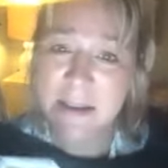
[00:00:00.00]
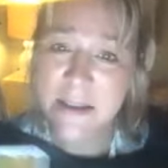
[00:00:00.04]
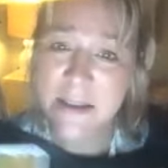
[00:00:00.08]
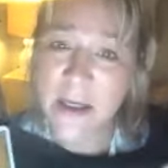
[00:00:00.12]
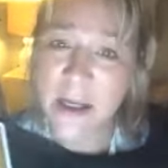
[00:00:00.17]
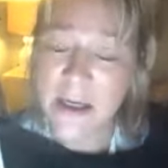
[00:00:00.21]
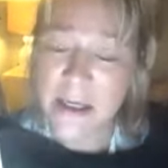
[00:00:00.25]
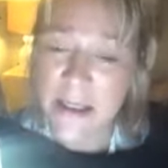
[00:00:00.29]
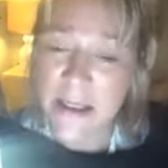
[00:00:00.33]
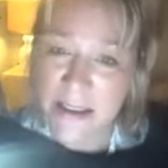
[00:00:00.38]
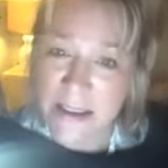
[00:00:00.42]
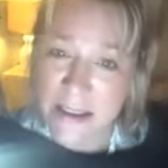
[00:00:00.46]

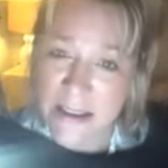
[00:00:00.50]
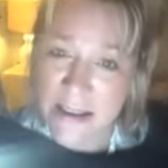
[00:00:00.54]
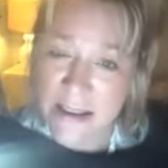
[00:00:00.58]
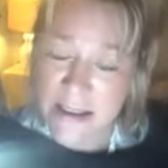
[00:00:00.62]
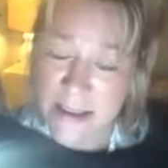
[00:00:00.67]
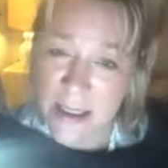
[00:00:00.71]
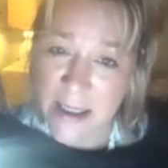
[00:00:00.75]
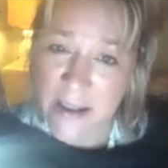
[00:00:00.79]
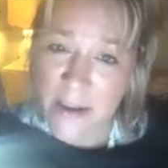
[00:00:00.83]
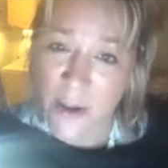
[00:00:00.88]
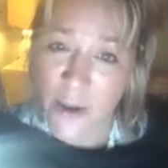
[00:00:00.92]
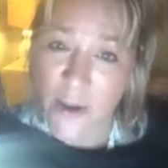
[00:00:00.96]
learning to
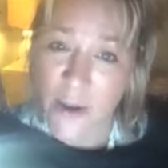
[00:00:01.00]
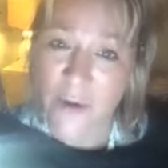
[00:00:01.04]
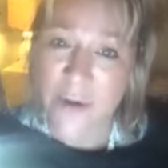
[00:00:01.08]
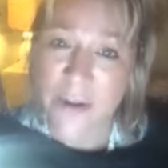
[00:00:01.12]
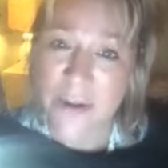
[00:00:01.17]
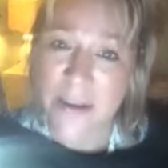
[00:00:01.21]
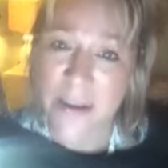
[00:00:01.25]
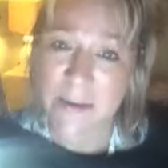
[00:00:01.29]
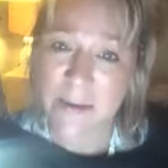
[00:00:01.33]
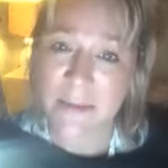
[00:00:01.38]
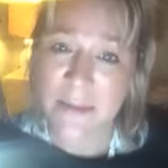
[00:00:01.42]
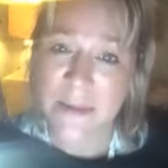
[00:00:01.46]
say no
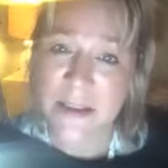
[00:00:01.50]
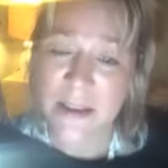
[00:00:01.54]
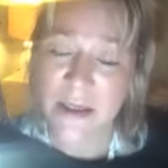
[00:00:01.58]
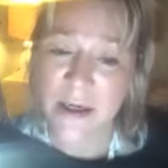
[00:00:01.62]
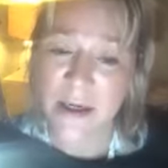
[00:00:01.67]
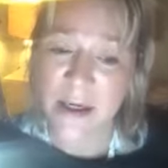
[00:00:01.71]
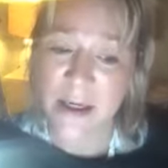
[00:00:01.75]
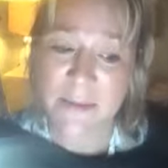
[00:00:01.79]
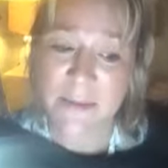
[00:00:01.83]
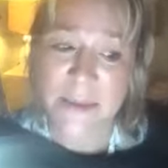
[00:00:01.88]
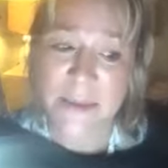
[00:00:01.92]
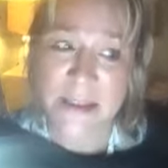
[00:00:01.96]

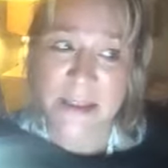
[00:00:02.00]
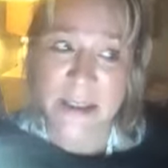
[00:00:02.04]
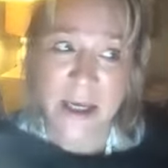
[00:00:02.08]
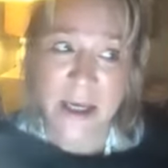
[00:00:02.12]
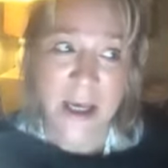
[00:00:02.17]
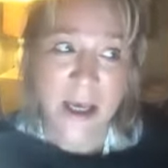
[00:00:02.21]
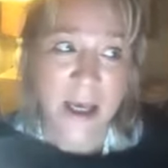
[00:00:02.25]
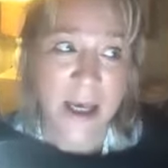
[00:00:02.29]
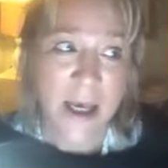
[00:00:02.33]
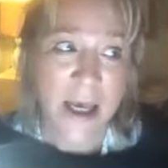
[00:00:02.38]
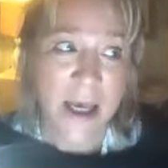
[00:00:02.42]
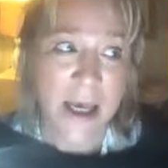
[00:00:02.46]
sometimes.
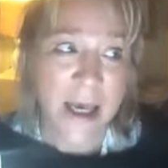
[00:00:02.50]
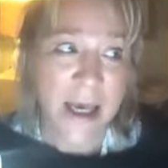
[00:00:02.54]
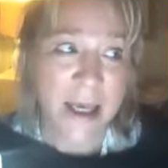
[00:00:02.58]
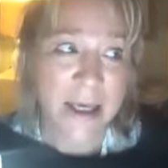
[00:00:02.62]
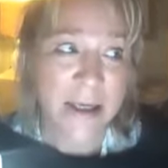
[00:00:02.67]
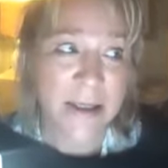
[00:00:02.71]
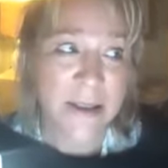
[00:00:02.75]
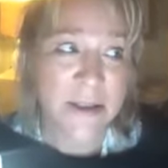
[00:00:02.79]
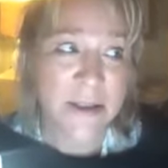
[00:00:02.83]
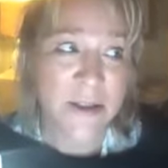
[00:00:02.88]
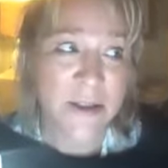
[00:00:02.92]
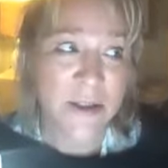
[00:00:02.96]

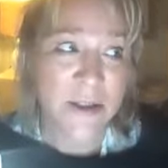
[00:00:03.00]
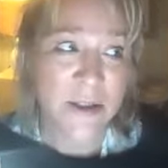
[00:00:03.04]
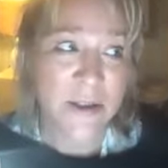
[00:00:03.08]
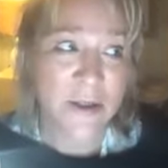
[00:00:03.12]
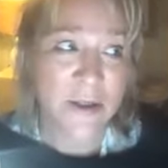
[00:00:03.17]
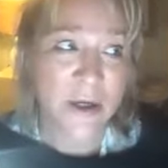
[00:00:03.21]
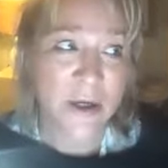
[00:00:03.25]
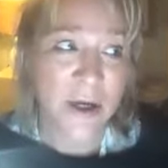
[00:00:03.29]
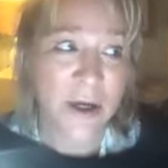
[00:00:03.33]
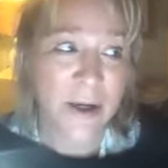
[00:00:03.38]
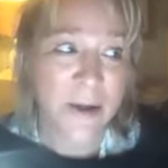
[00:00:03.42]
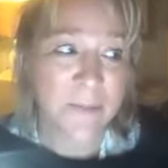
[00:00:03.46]
And
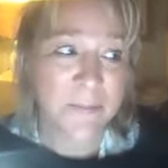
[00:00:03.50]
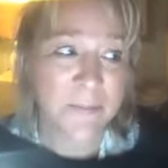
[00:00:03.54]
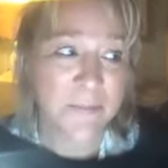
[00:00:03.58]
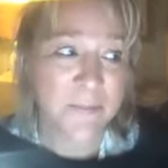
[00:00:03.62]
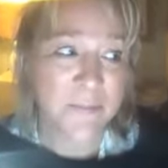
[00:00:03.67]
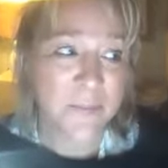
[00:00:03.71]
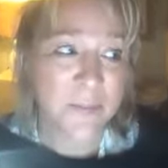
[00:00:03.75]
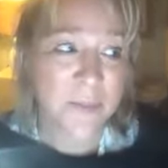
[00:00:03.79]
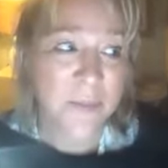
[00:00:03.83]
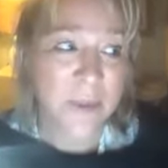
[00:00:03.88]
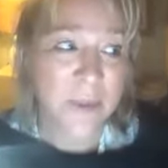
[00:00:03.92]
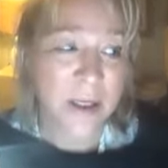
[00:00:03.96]

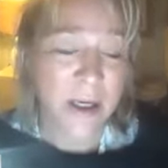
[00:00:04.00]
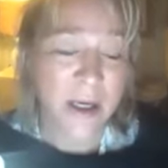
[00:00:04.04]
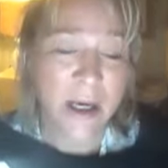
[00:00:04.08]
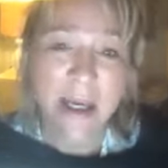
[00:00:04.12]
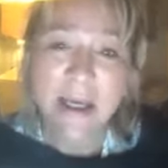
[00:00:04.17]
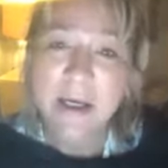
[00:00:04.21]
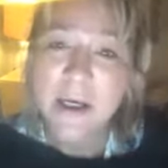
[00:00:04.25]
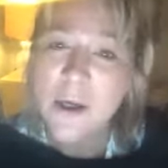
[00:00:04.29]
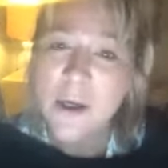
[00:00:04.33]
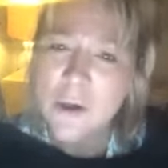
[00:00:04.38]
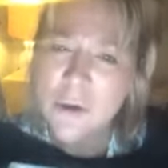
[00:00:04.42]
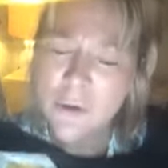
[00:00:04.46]
I
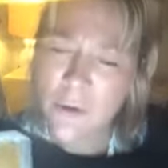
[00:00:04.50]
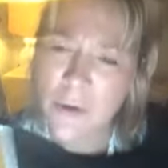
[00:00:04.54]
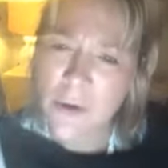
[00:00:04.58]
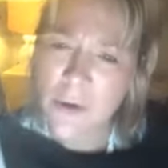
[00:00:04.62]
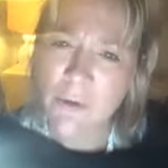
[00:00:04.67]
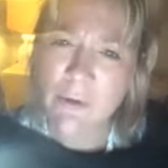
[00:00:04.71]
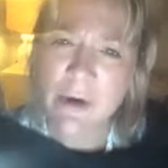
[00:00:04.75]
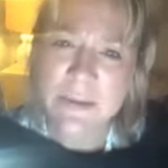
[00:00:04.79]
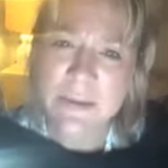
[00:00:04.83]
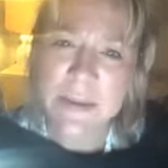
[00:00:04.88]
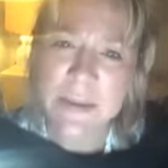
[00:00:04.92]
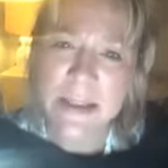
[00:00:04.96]
know you're
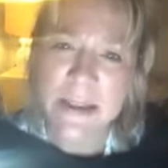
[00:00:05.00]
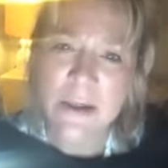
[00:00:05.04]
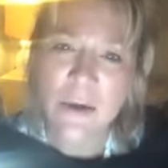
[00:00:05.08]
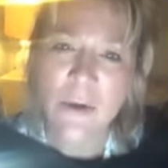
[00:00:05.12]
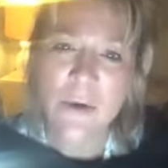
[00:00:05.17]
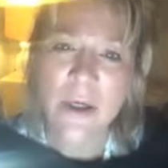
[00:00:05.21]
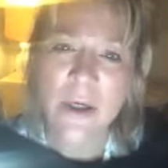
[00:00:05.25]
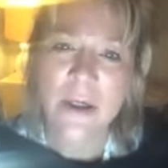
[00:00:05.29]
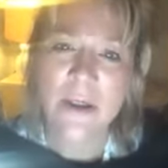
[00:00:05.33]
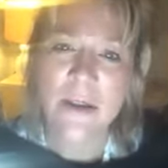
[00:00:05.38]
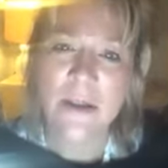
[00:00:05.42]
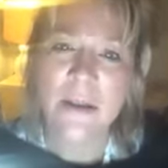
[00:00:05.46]
incredibly
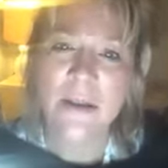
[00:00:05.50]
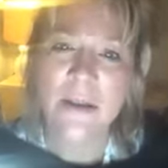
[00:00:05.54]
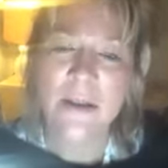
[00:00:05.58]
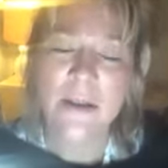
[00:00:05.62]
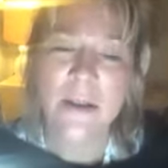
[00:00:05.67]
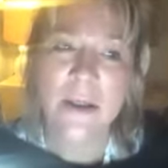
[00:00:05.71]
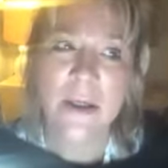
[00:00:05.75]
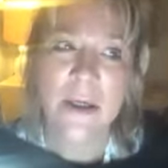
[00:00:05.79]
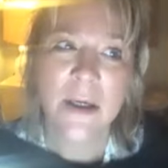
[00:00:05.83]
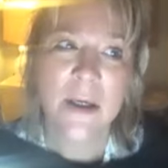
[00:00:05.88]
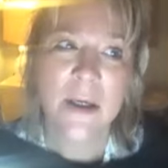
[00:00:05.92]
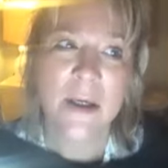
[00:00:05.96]
loyal,
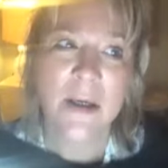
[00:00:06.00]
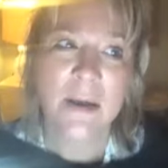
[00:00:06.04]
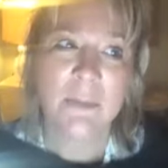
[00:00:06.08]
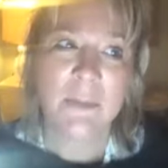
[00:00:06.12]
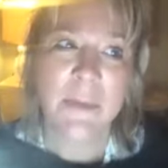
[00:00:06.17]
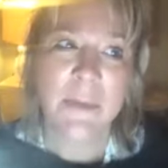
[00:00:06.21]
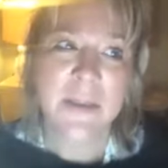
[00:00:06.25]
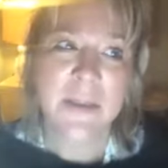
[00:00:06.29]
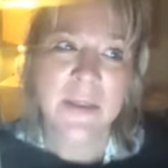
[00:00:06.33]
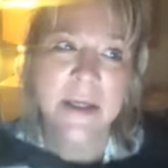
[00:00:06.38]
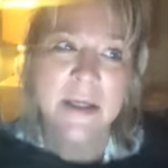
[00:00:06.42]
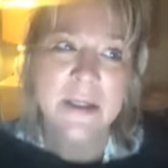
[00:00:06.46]

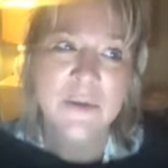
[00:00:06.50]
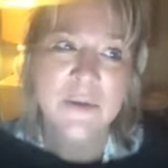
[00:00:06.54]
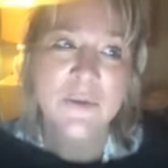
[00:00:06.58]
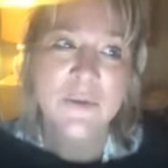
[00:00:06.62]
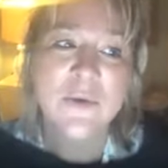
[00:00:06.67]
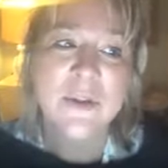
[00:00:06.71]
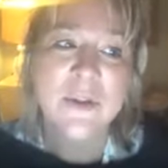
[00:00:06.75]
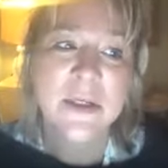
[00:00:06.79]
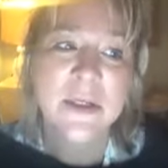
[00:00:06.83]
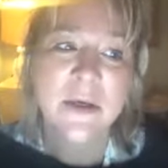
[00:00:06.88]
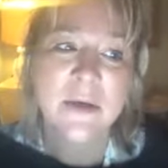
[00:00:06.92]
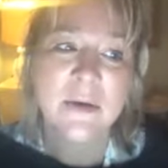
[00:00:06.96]
but there's
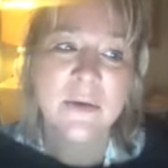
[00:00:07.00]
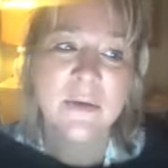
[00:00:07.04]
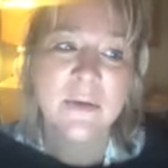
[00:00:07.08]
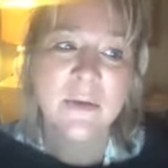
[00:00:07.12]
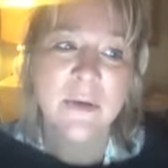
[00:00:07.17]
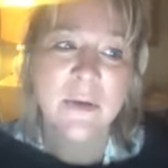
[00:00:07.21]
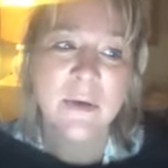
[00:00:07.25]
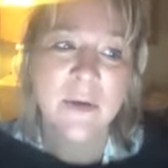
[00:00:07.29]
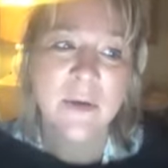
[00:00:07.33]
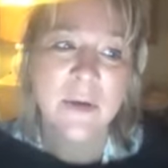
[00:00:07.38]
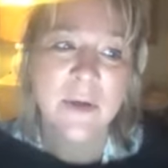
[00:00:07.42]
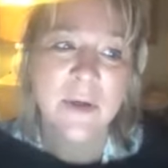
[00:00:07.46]
also,
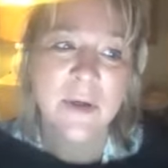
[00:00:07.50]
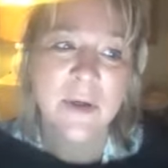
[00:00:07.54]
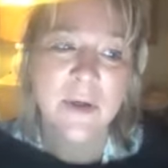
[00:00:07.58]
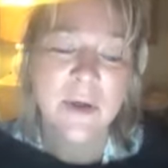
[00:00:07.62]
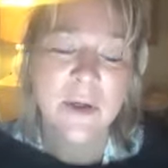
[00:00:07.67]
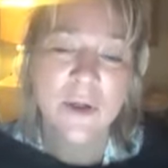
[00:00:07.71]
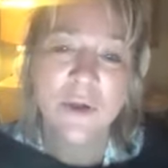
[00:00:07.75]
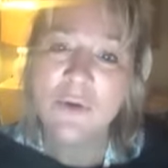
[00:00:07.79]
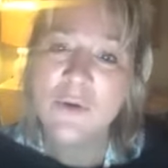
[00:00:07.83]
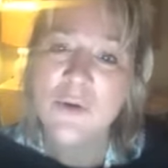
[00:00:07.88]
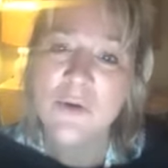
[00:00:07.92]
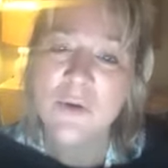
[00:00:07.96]
you know,
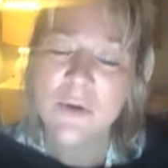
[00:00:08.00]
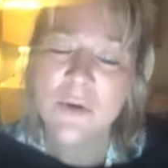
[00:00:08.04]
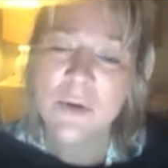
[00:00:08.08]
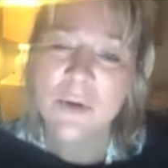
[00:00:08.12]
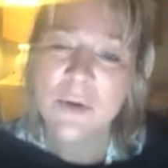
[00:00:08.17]
you